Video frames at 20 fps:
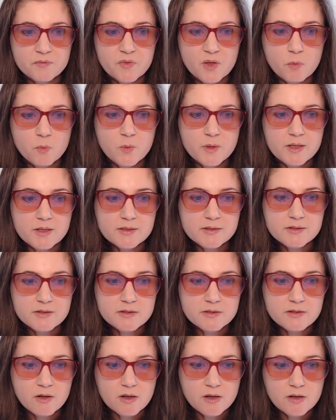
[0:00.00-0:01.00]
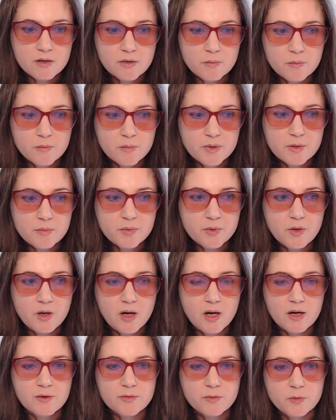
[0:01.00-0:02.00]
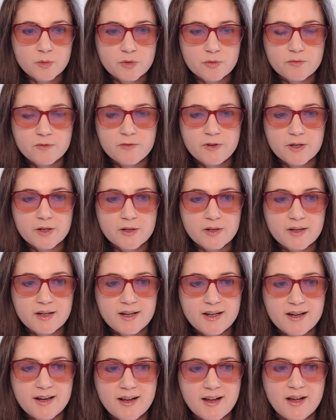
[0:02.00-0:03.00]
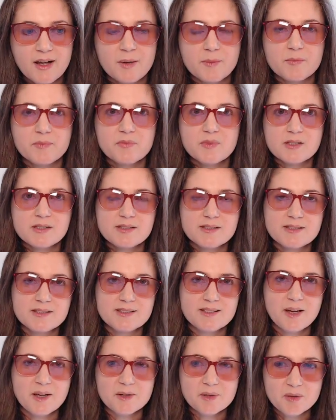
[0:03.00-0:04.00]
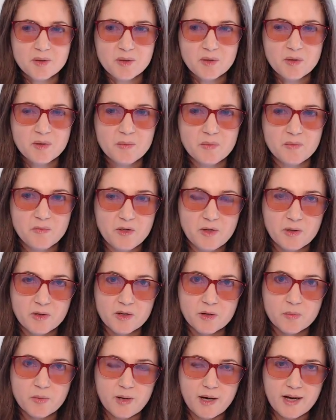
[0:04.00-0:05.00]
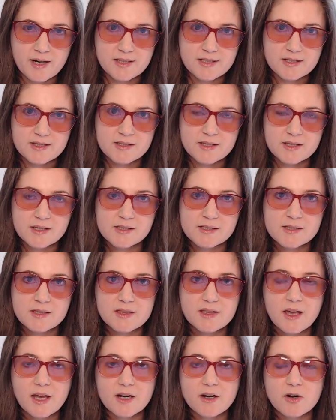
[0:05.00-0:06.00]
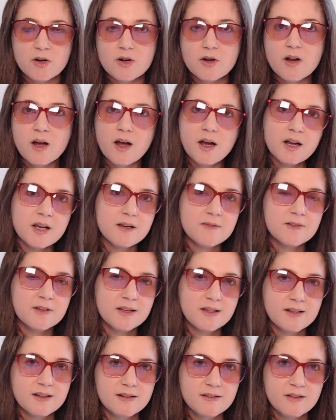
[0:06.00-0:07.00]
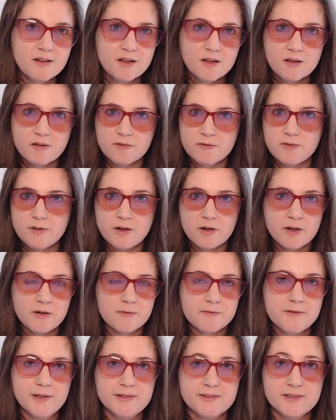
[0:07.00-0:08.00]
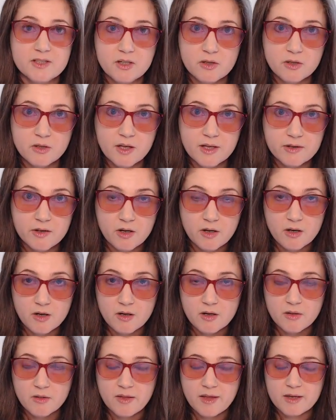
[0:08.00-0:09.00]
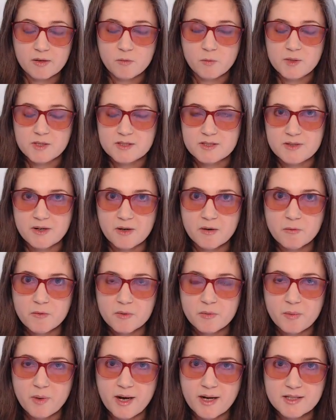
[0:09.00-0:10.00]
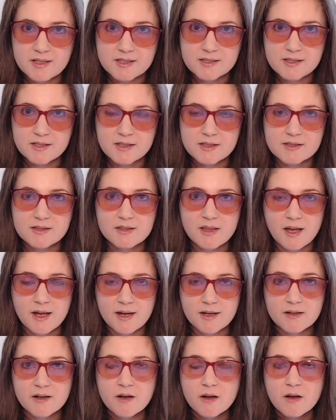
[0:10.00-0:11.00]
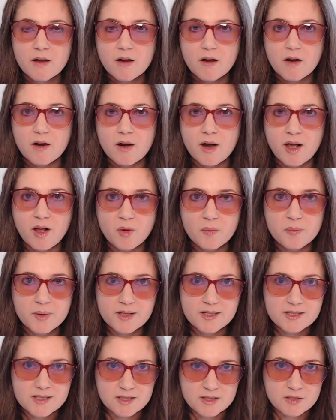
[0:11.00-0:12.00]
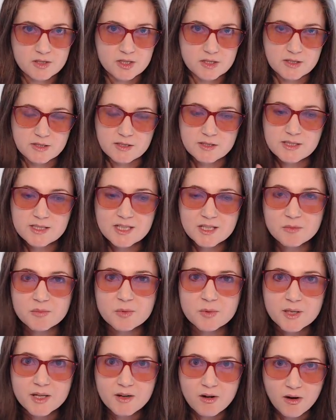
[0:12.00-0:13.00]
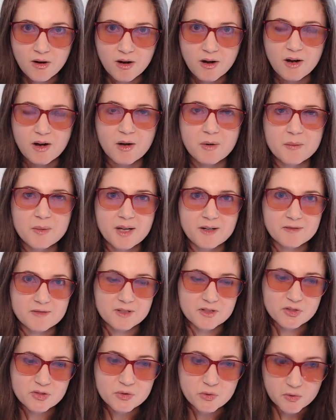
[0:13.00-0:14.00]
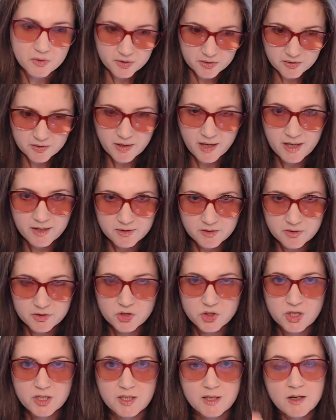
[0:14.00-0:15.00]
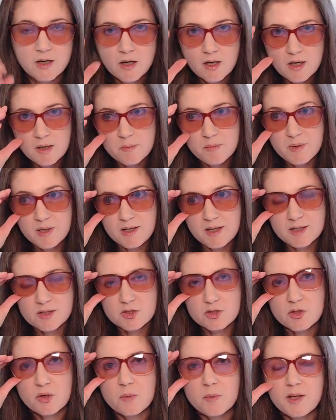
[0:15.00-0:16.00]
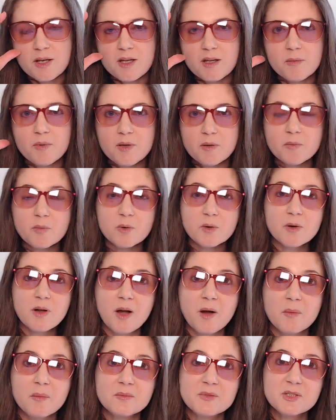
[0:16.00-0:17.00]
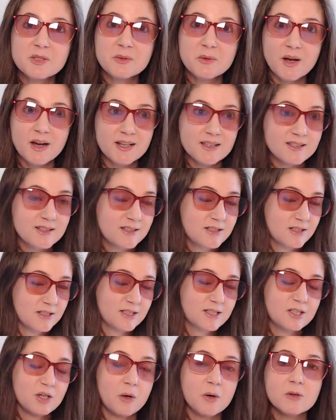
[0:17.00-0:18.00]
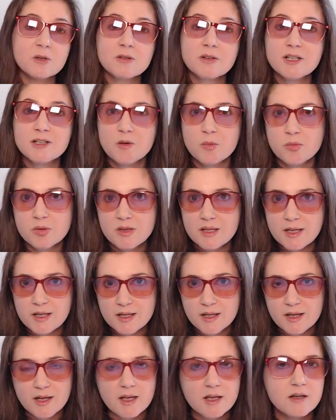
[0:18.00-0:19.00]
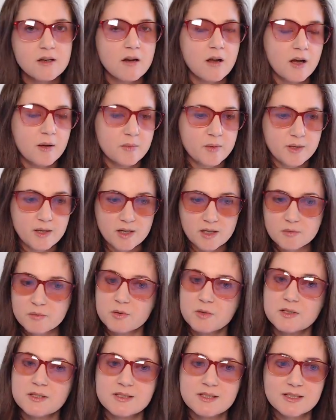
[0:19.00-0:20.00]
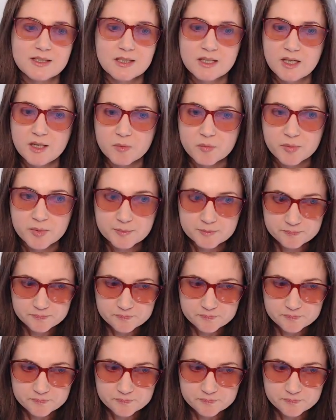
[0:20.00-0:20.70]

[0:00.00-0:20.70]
we start people off with very subtle yoga practices that are not even very physical at all. Like we start with practices that are helping to just deeply calm and restore your energy, because so many people come to us just totally depleted, not being able to sleep.